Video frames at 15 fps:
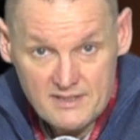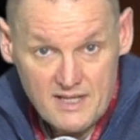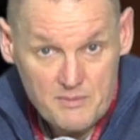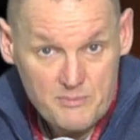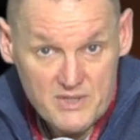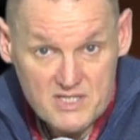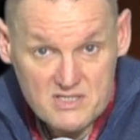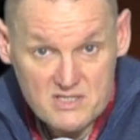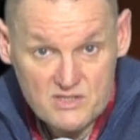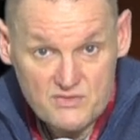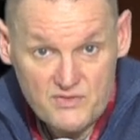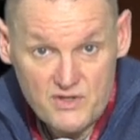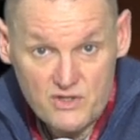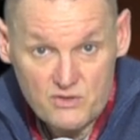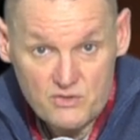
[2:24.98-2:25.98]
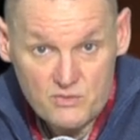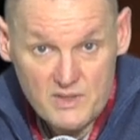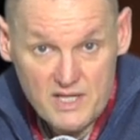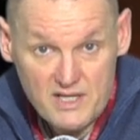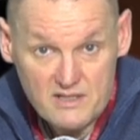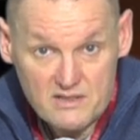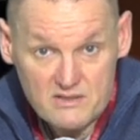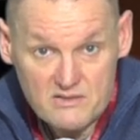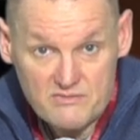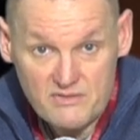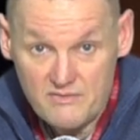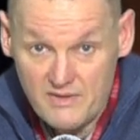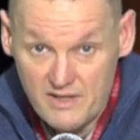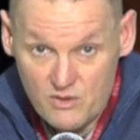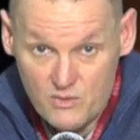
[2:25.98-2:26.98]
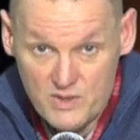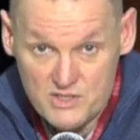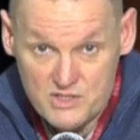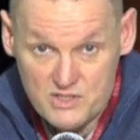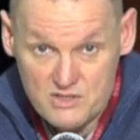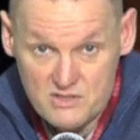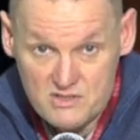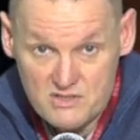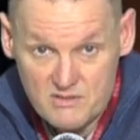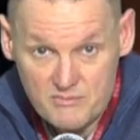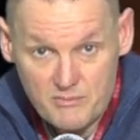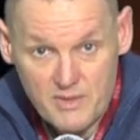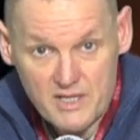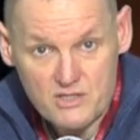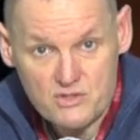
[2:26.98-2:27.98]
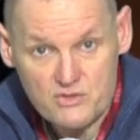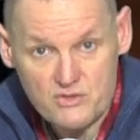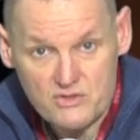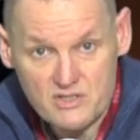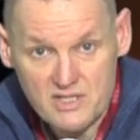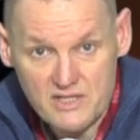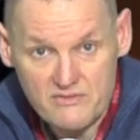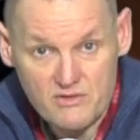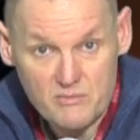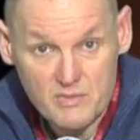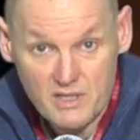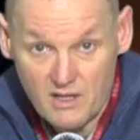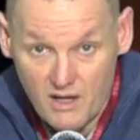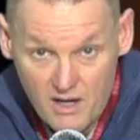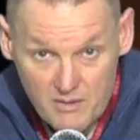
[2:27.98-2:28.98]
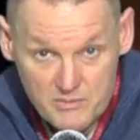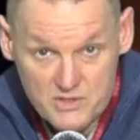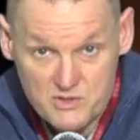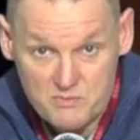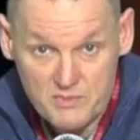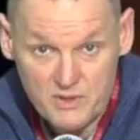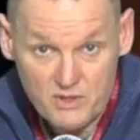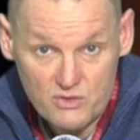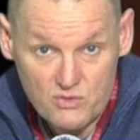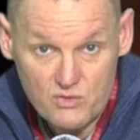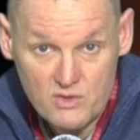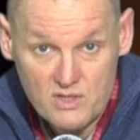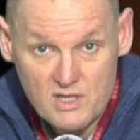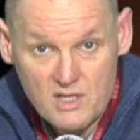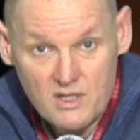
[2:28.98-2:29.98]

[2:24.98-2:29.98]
That brings this video to an end. If you have any questions, make sure to leave them in the comments below